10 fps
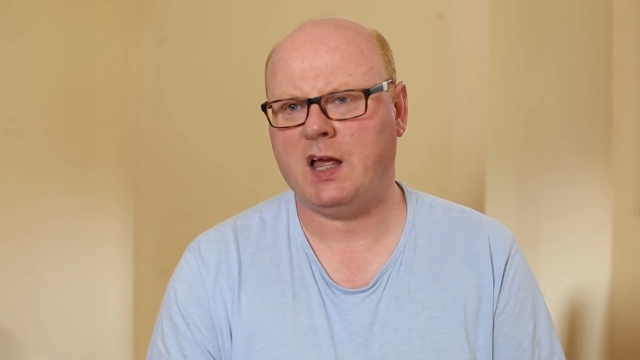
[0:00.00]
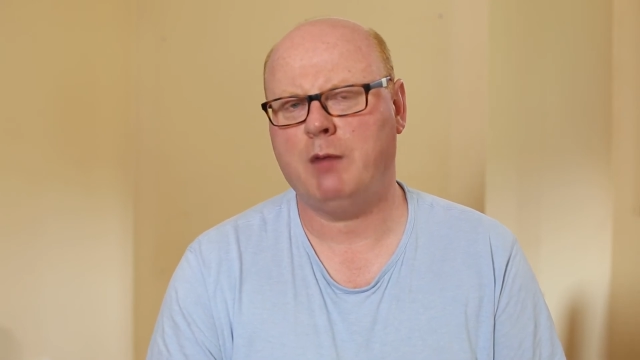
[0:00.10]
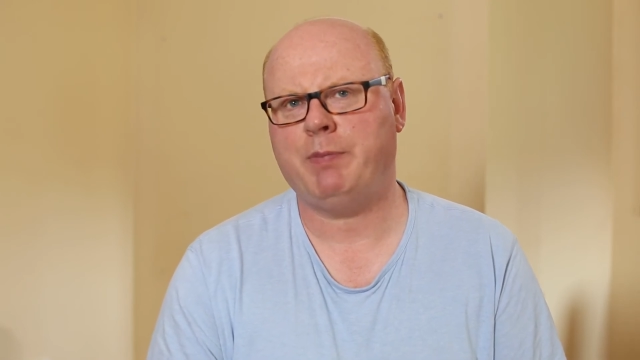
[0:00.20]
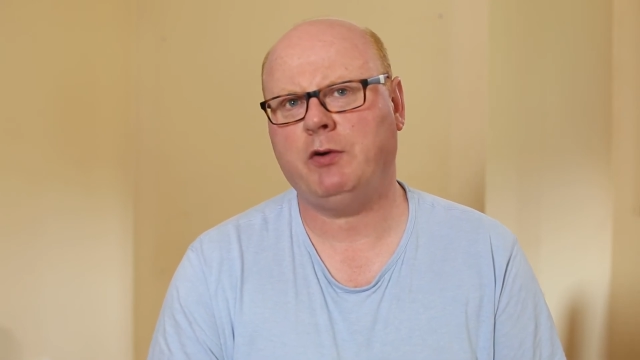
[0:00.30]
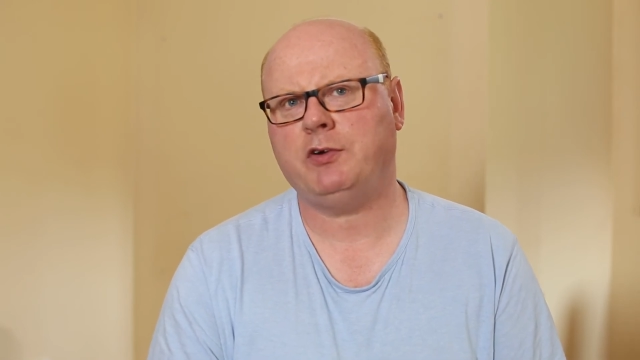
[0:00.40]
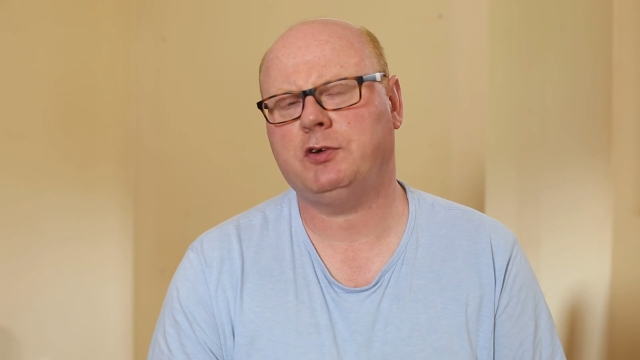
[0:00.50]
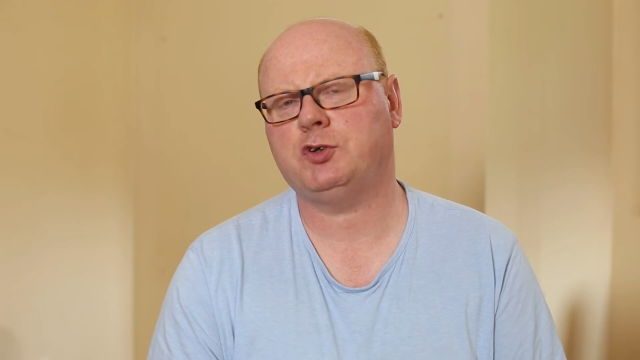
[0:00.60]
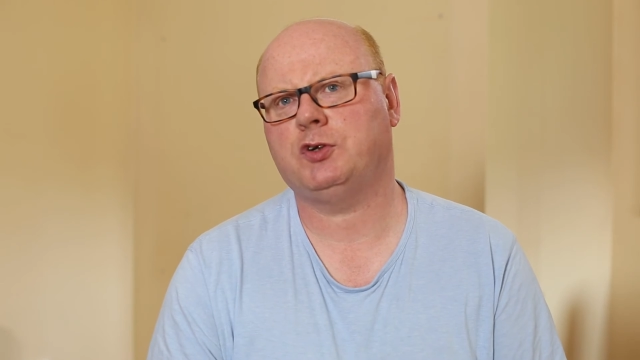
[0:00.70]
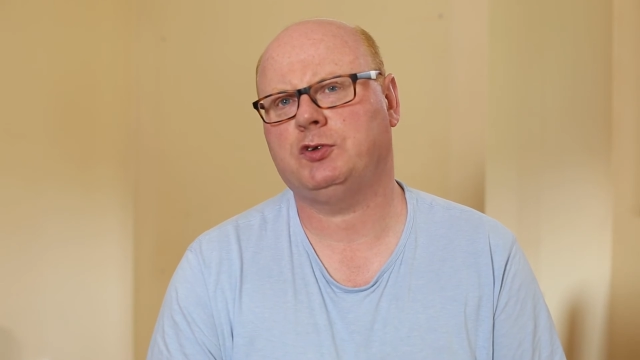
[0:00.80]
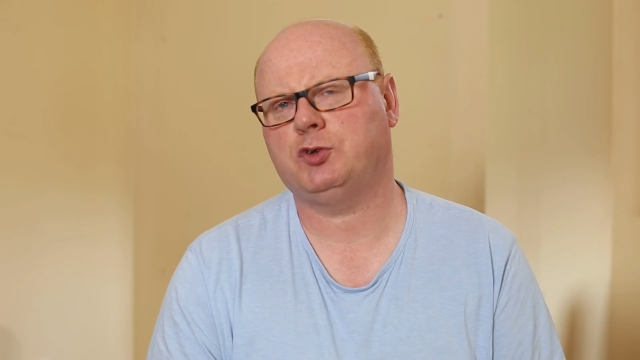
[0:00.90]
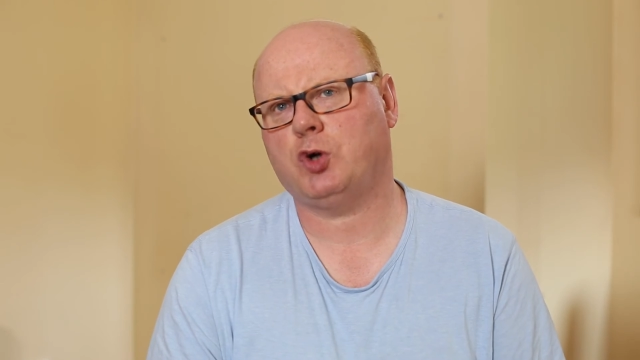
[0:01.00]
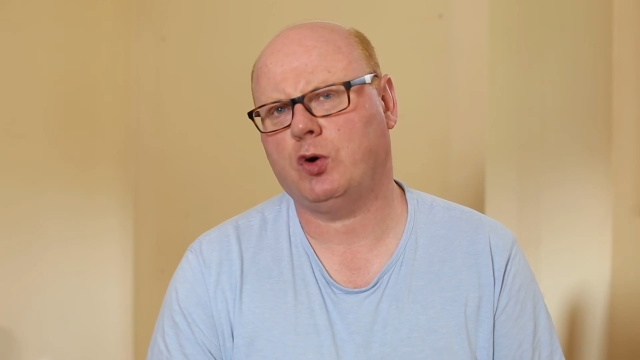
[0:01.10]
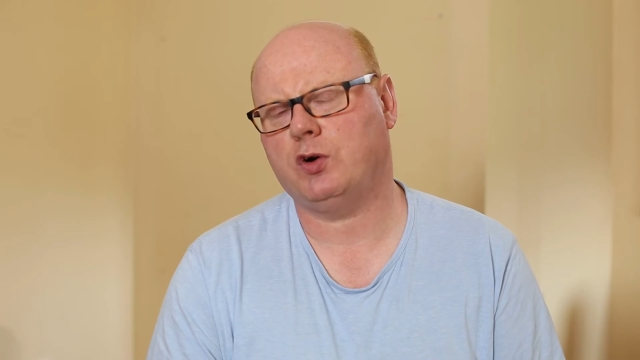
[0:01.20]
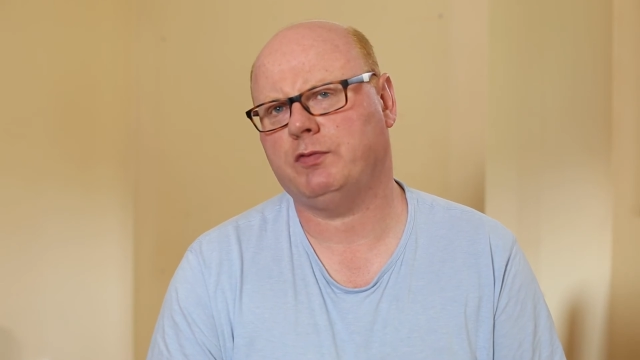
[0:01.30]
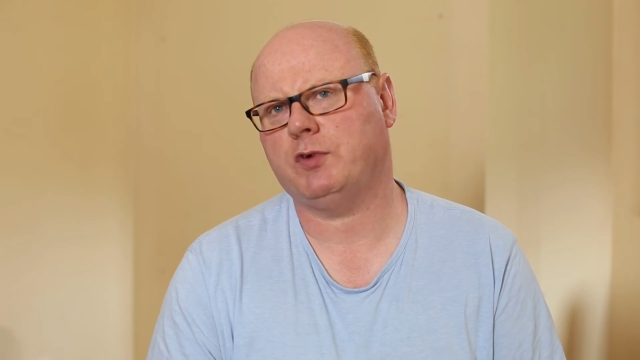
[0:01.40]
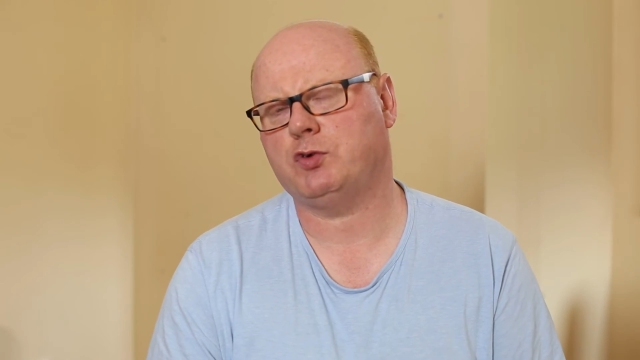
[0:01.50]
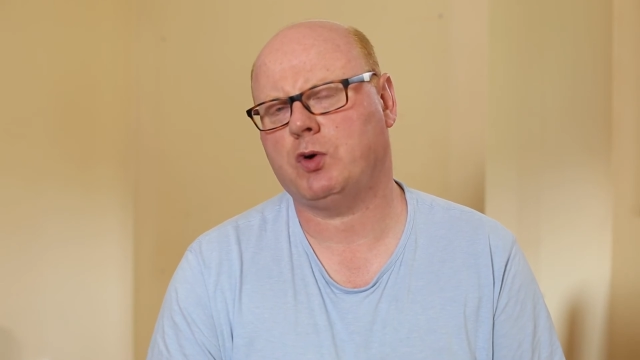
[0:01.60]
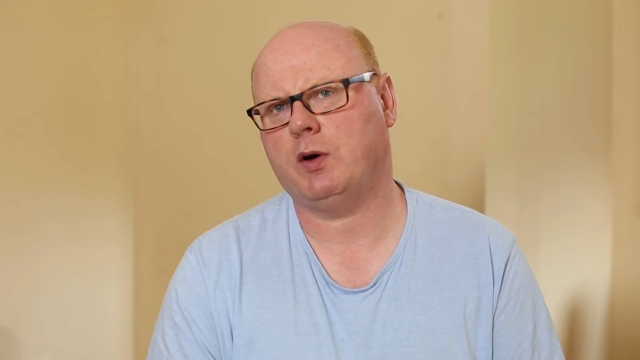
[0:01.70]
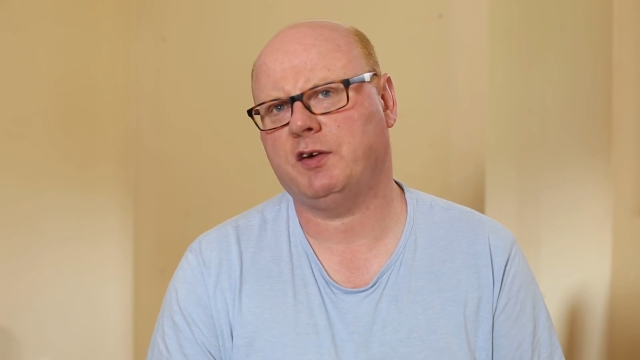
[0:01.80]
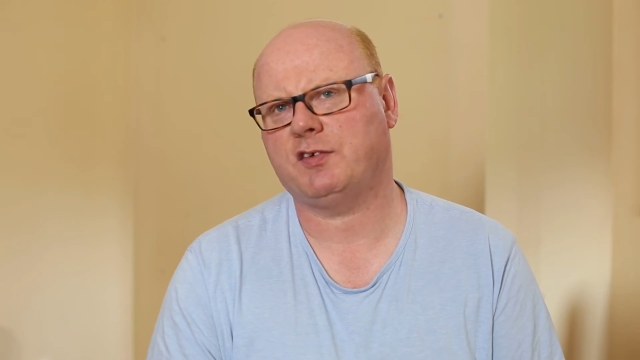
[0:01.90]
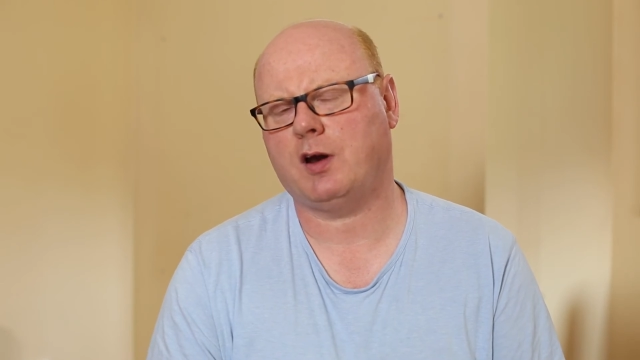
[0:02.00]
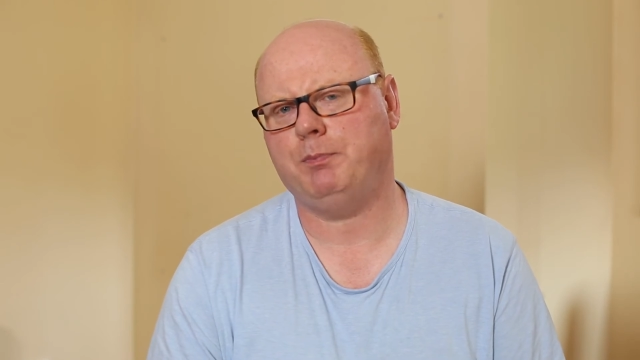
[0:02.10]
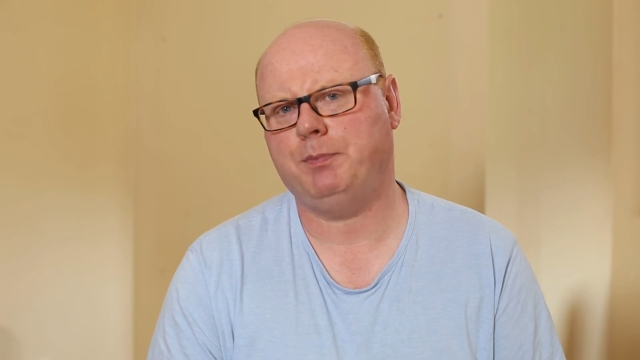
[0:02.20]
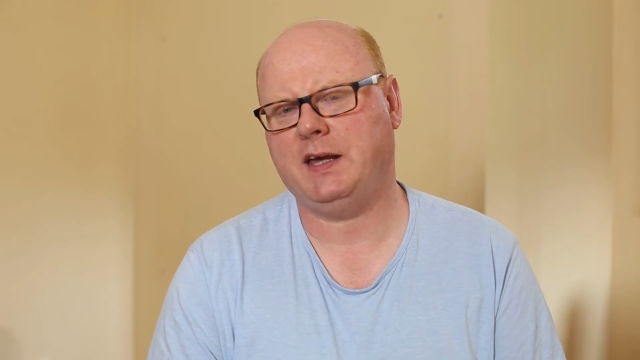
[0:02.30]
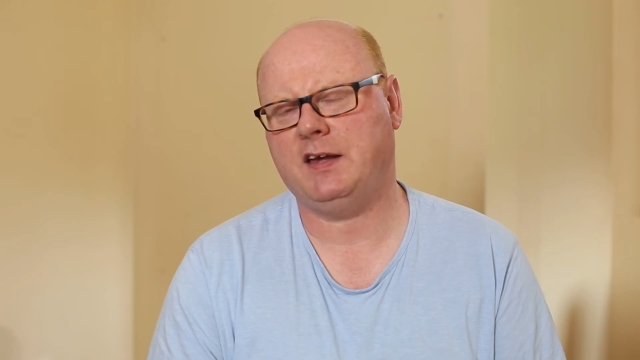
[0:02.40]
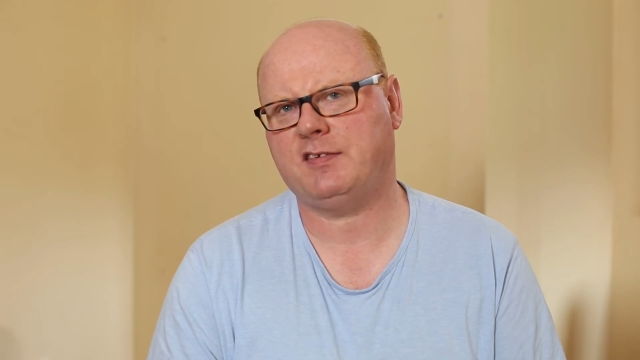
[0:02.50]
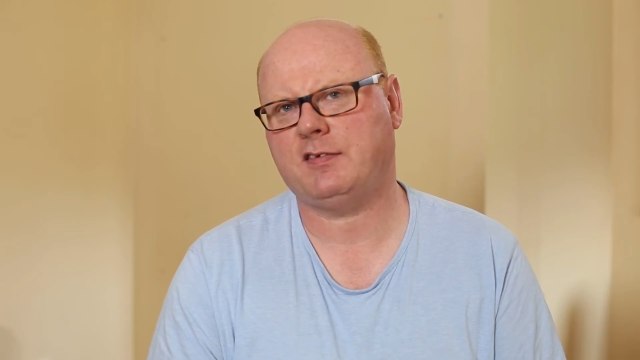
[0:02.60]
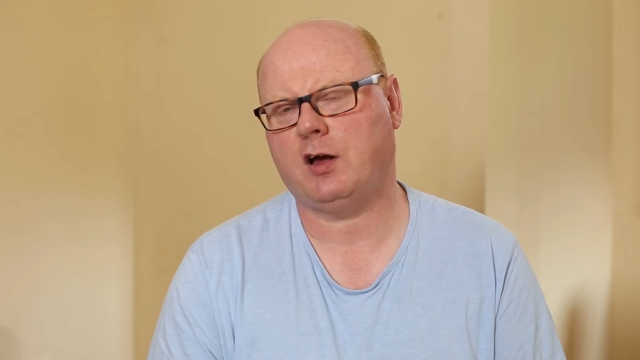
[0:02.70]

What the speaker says: About 1/3 of the drawings are based